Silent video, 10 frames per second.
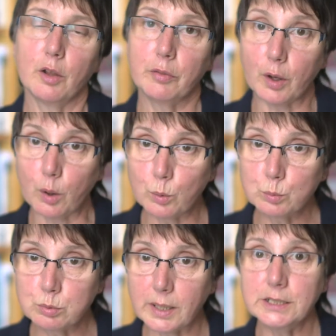the whole
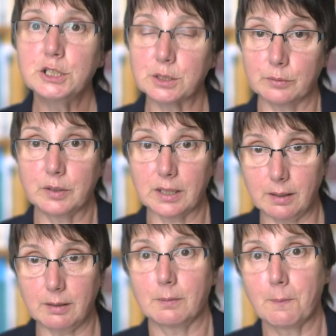range of
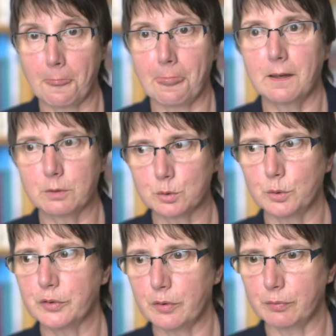care
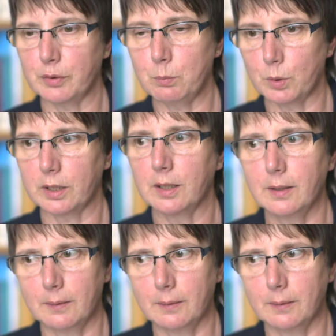across the framework